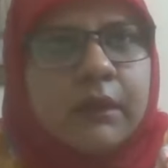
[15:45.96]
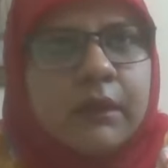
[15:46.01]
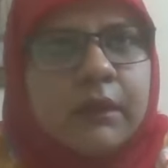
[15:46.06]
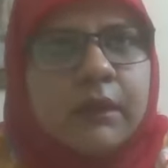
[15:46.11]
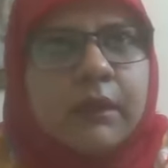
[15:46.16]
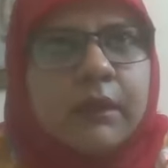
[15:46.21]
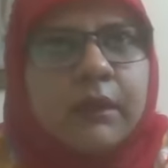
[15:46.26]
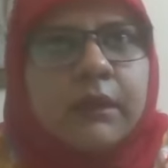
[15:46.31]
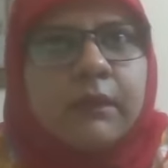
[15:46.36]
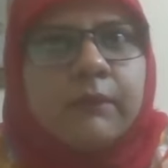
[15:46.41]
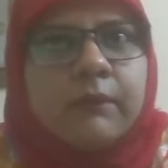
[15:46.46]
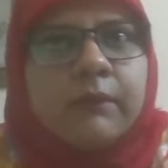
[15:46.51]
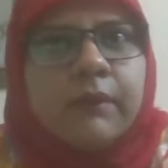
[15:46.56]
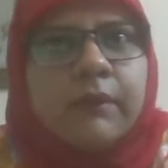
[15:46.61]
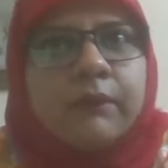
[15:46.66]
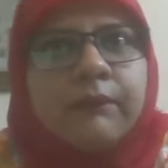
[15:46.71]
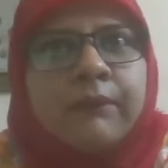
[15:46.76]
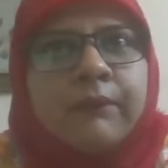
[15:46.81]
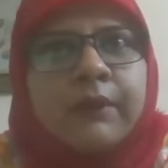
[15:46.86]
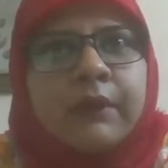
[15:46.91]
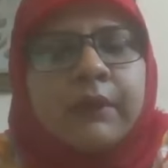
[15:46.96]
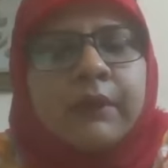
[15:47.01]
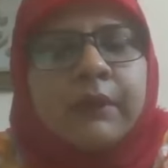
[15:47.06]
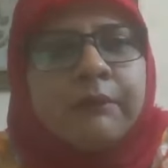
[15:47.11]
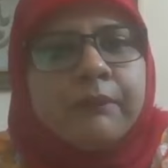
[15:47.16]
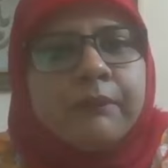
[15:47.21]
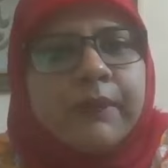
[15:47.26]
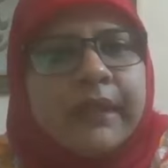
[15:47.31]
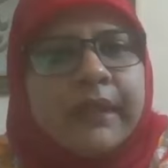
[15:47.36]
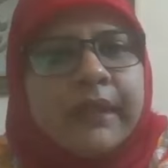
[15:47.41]
the
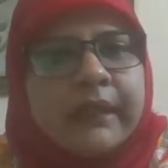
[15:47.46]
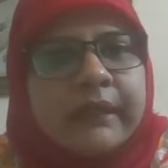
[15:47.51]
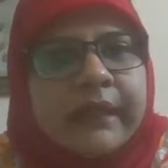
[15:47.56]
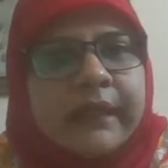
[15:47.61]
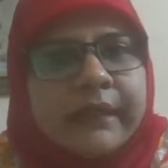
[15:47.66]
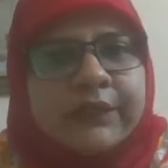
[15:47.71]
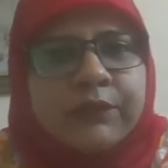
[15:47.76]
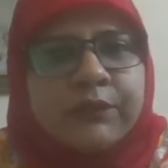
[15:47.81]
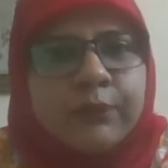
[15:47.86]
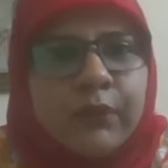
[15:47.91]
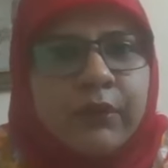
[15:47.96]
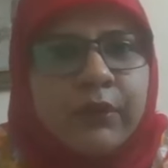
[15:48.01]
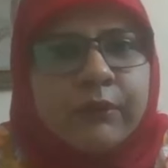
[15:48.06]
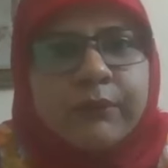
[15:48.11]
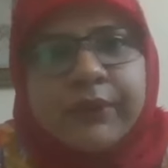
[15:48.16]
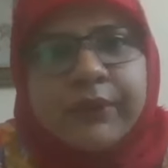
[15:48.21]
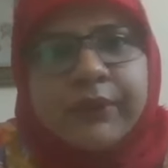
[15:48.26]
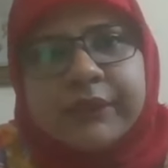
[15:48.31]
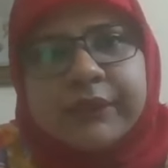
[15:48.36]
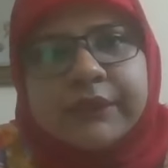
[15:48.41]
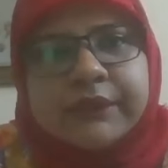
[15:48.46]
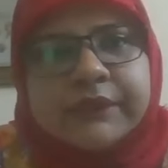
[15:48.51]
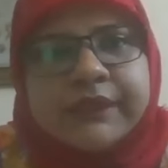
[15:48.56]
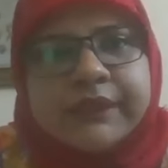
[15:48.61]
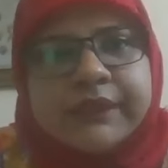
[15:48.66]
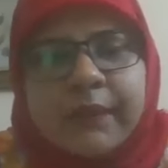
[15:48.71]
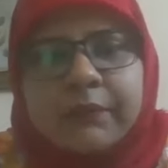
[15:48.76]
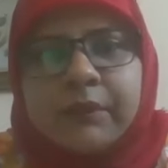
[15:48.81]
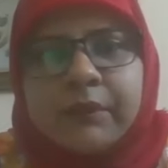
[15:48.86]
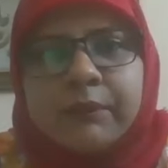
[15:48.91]
complete textbook, because
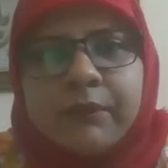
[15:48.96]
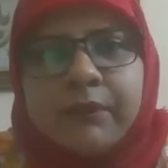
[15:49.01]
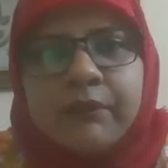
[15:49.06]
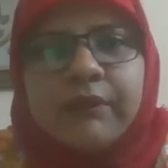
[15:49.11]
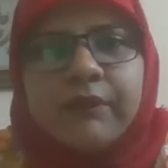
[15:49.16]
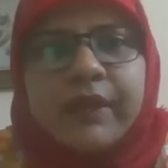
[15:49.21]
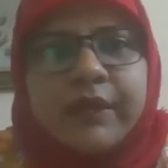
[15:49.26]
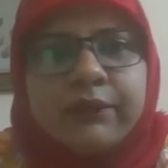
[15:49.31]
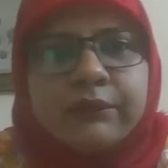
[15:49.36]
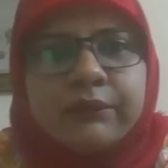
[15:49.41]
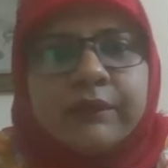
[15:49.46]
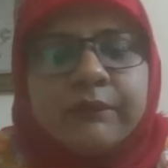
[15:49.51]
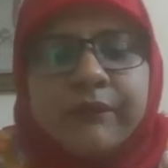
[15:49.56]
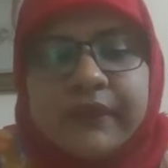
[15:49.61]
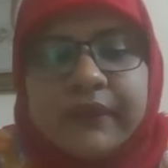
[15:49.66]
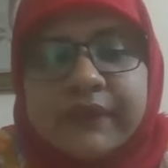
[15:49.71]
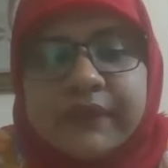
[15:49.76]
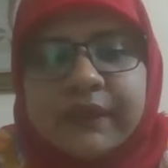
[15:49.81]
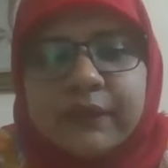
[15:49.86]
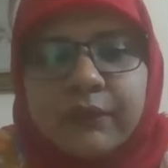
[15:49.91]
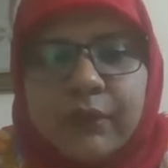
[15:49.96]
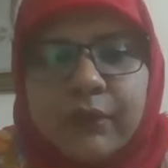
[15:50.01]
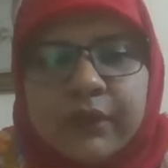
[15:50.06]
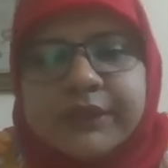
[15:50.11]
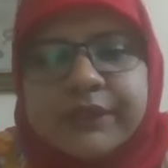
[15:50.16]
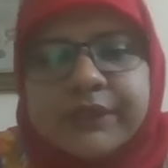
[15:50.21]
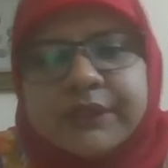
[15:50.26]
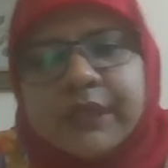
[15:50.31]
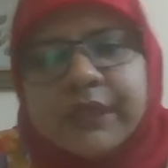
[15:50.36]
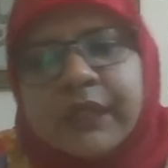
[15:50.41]
that will provide you the basic
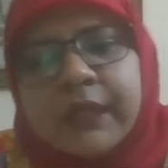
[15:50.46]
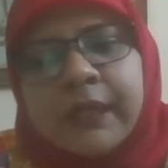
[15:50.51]
knowledge.